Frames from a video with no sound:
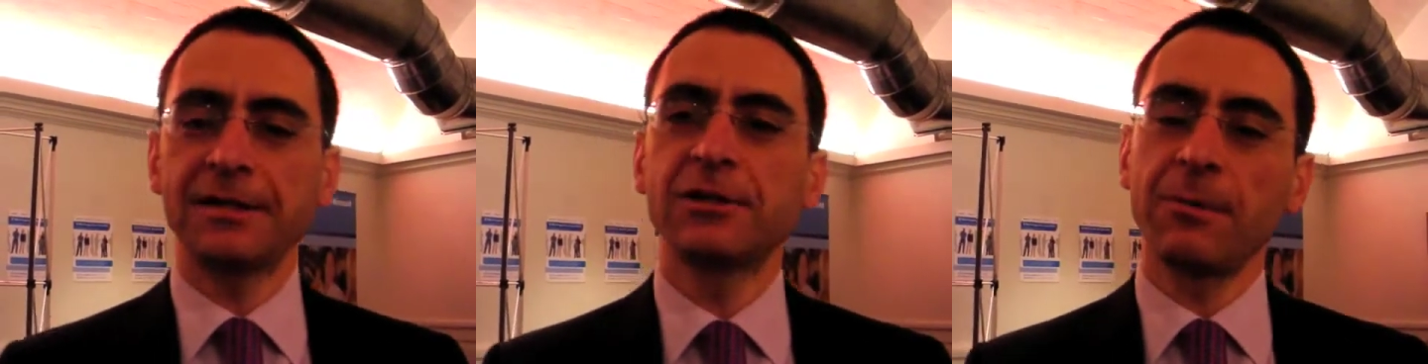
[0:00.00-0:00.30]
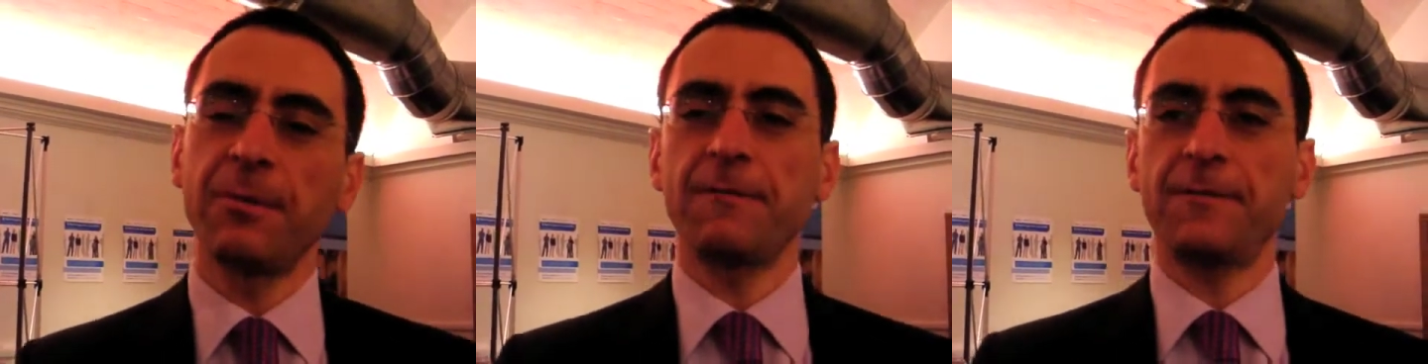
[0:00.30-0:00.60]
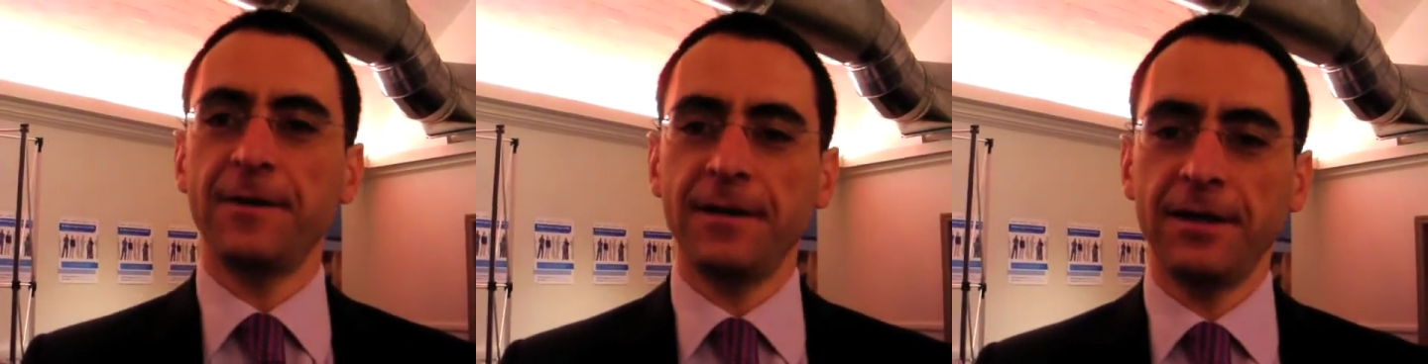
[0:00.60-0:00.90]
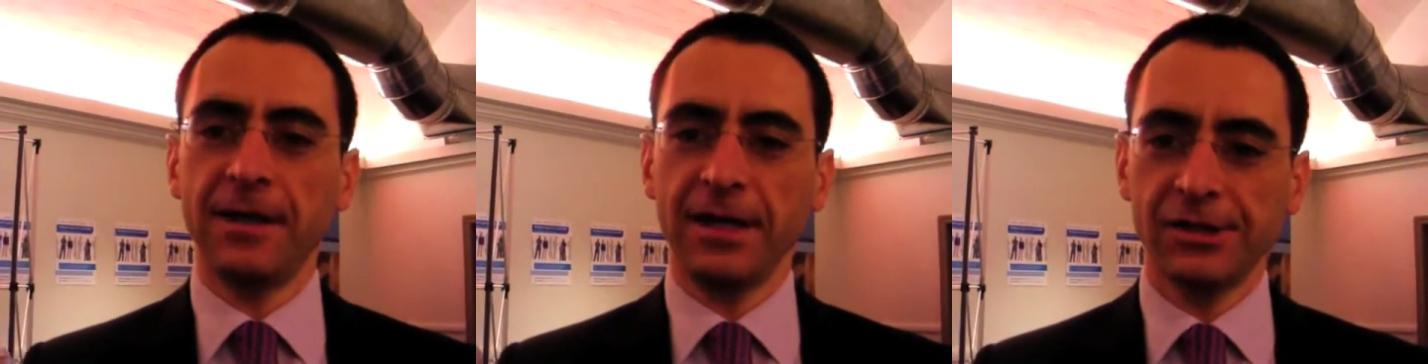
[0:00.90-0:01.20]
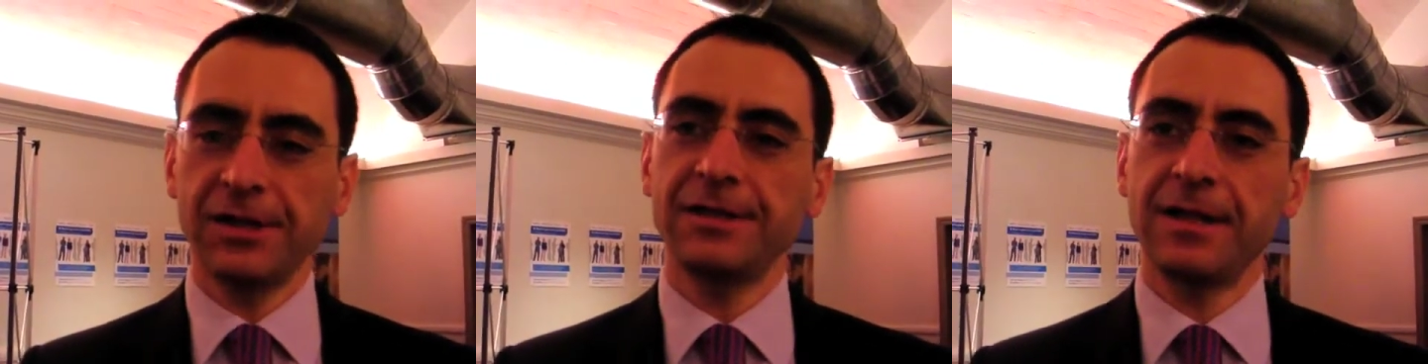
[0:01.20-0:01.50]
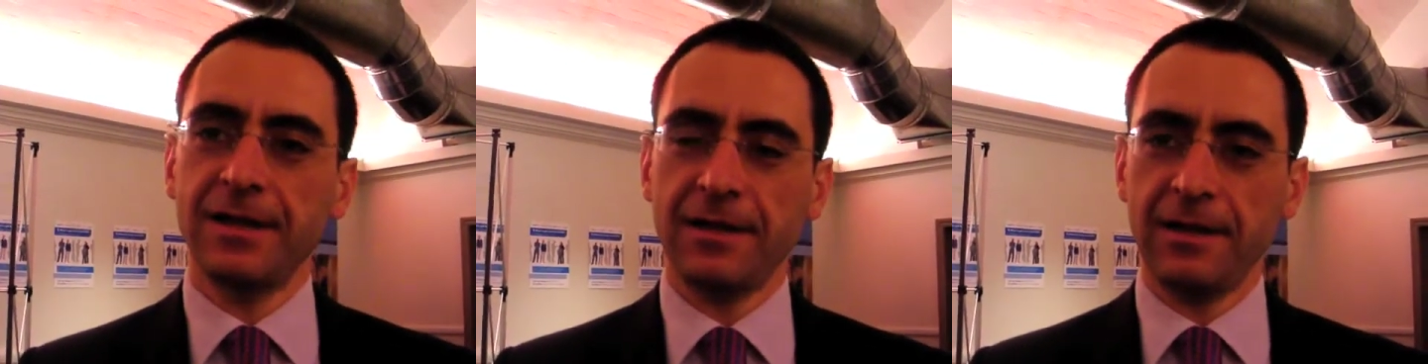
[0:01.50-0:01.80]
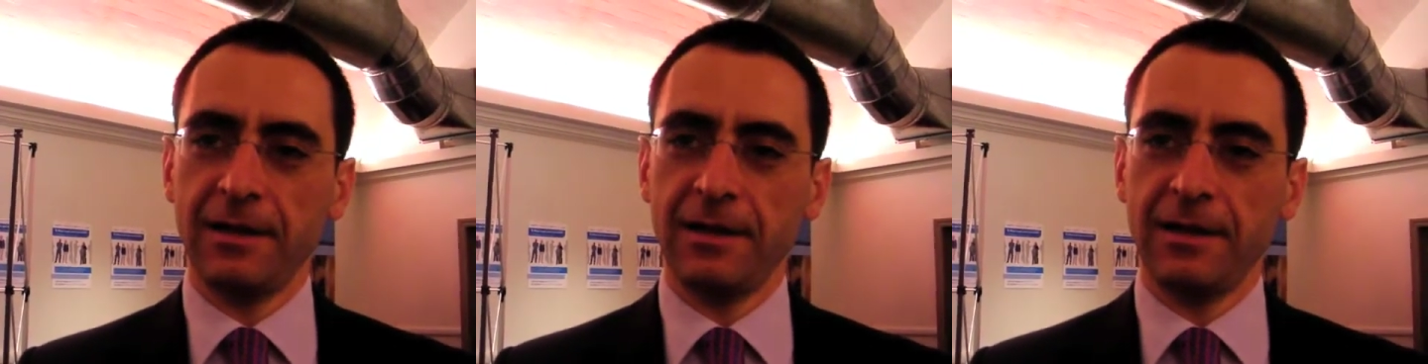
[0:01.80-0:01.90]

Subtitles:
the top of the agenda,